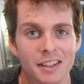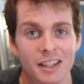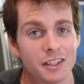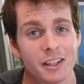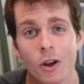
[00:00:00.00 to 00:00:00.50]

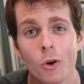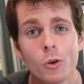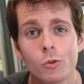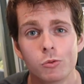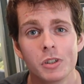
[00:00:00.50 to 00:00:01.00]
And they're
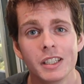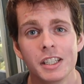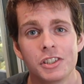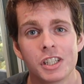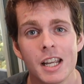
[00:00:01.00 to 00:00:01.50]
all
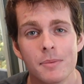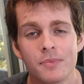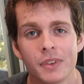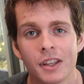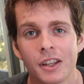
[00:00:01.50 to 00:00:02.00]
really
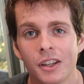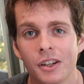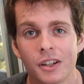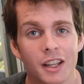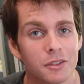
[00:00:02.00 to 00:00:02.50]
cheap
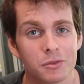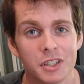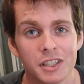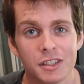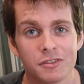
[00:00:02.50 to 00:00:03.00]
and
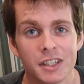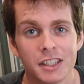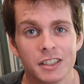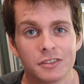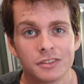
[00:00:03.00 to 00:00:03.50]
really
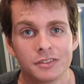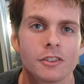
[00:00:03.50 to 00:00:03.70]
effective.